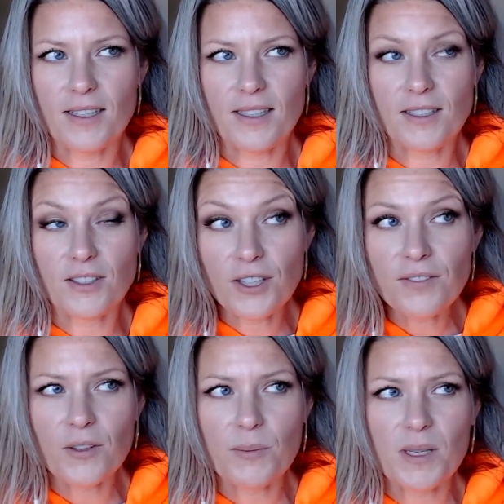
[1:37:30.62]
it's
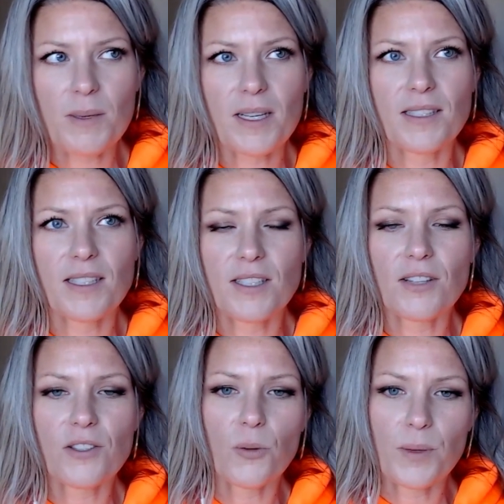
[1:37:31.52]
good for me because it
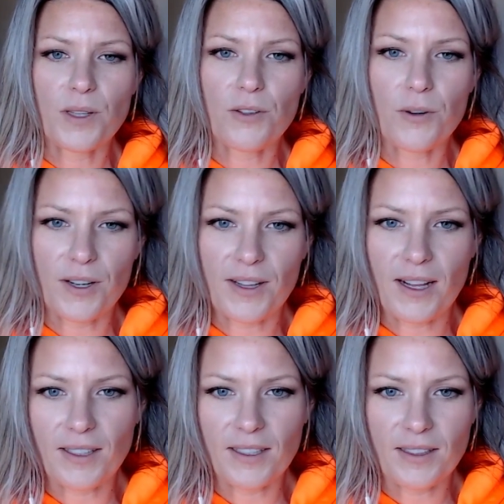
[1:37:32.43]
does open the door
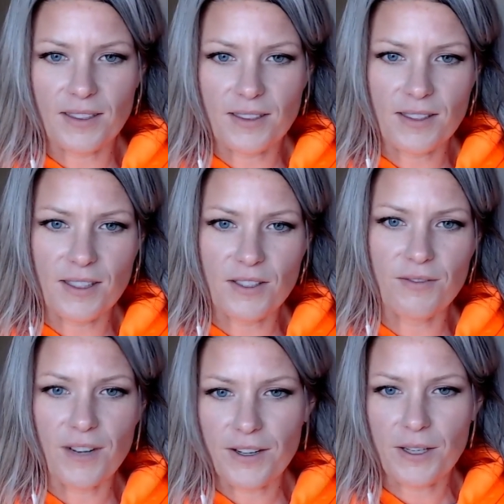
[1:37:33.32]
that like there's this
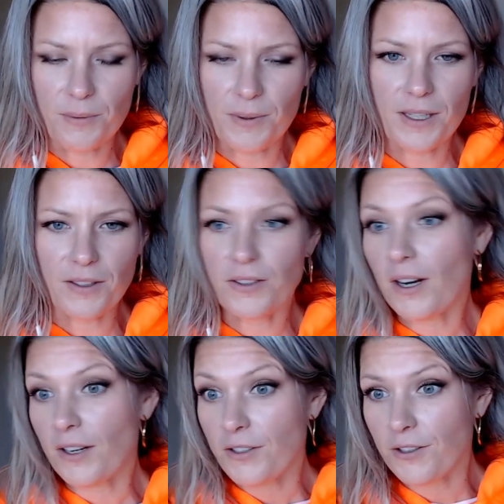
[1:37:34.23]
very real
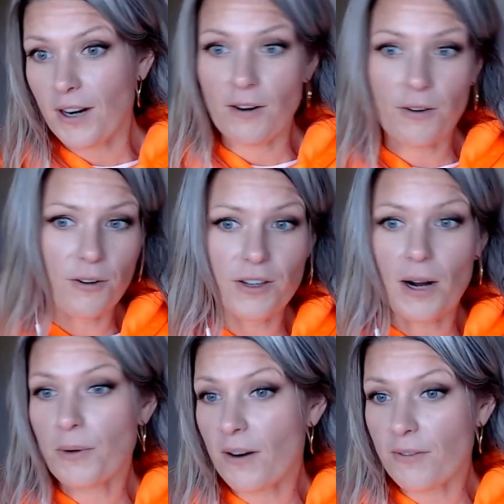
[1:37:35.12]
underground,
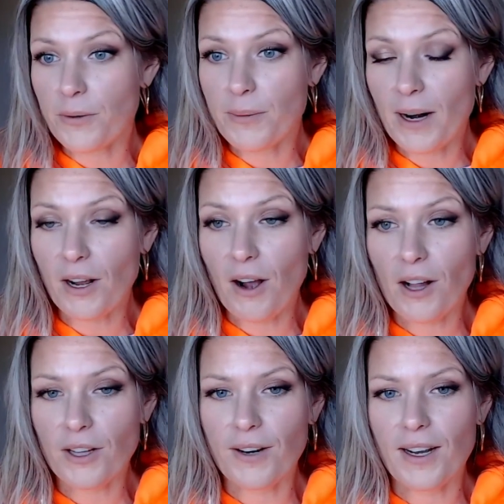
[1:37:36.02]
overground, whatever we want to
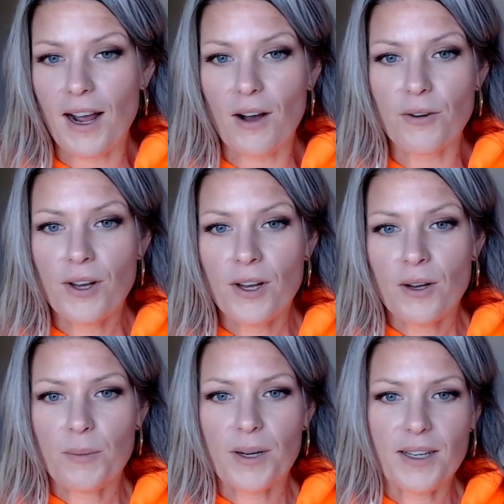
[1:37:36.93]
call it right now.
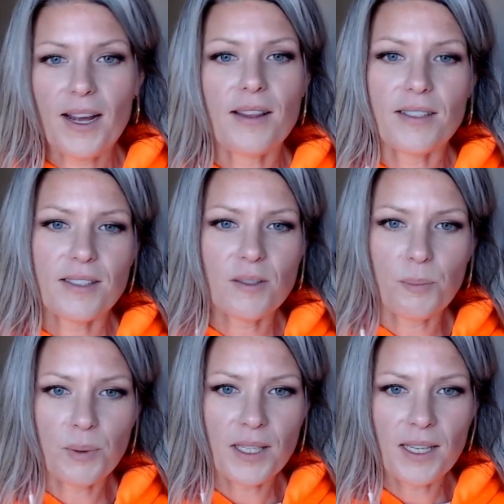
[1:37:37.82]
But yeah, this is
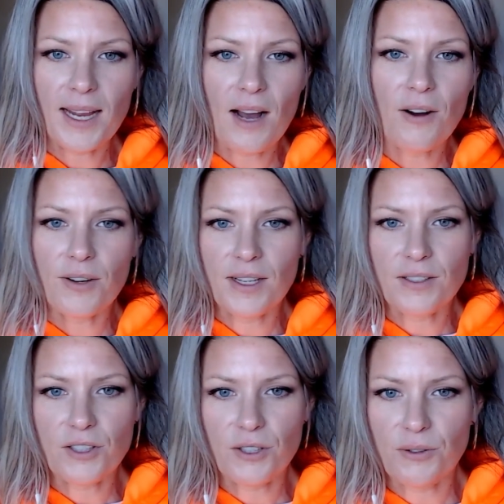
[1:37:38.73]
bleeding out
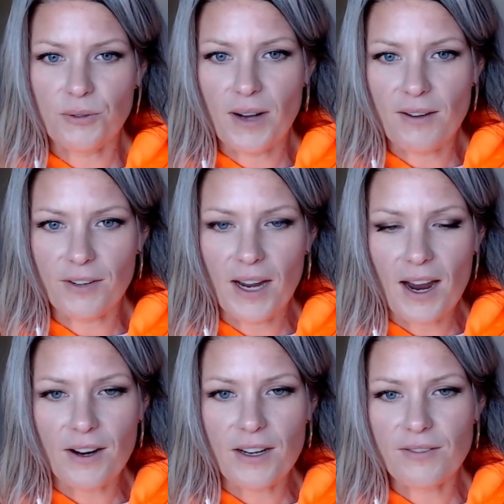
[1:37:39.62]
into every
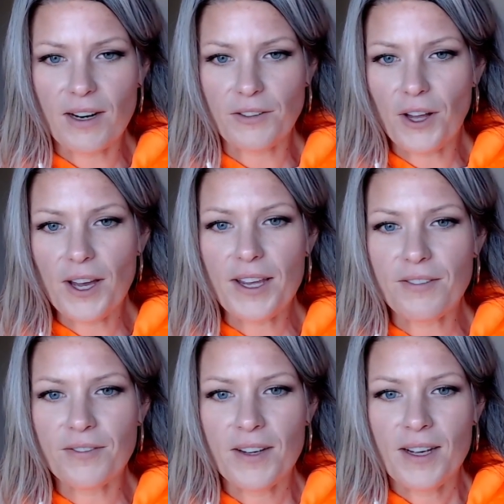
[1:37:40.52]
area of our
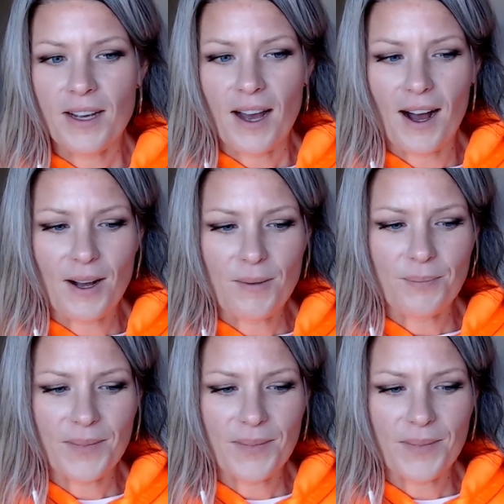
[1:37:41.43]
life. And